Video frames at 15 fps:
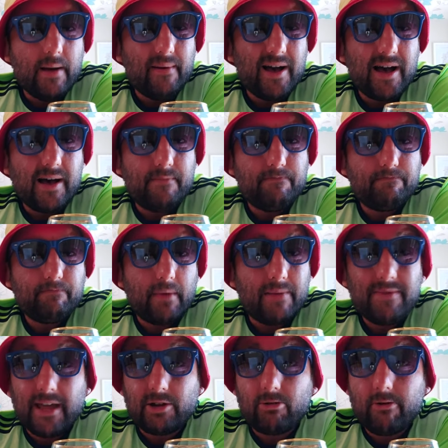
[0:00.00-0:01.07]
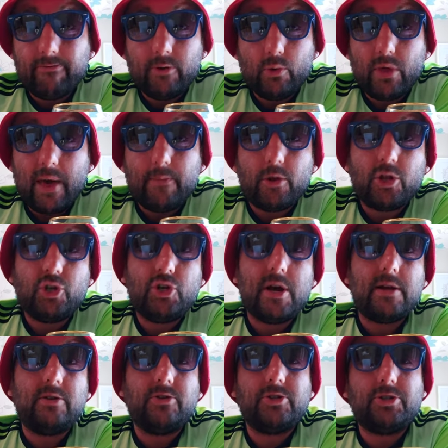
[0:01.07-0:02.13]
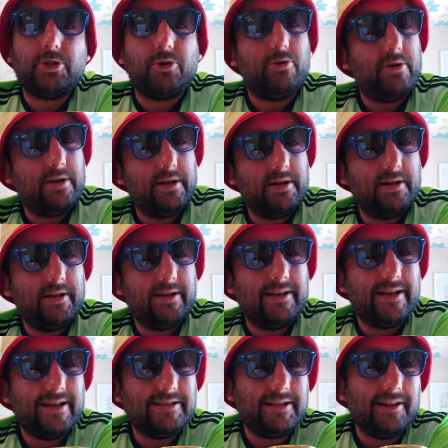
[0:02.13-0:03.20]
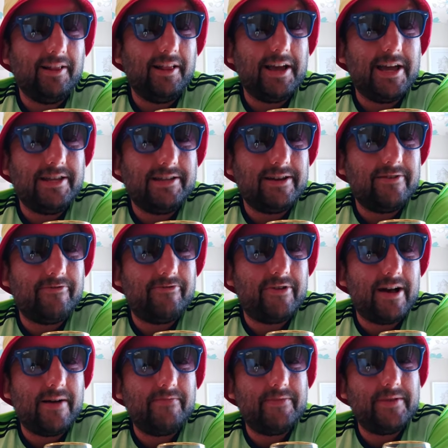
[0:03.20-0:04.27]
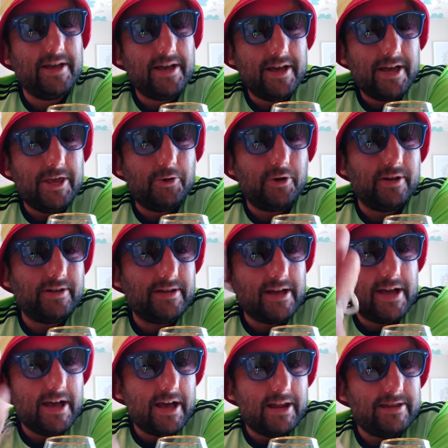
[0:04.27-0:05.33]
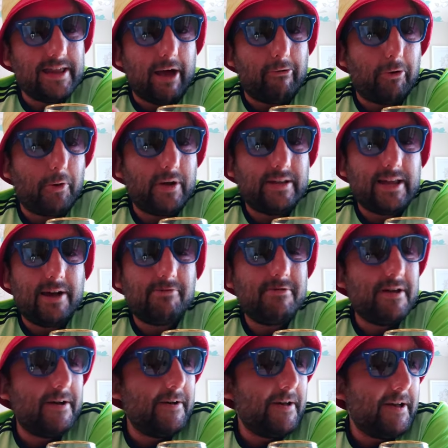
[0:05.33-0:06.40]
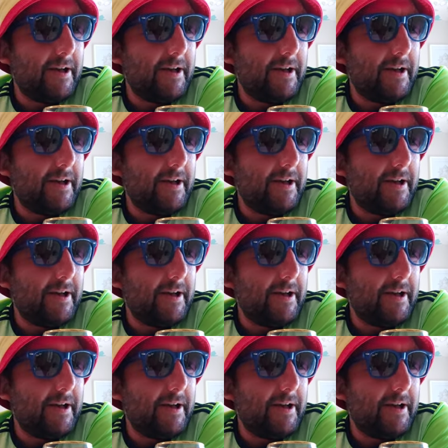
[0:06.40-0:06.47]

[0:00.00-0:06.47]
I'm yet to review them on the channel. So it's a little hint of you can narrow it down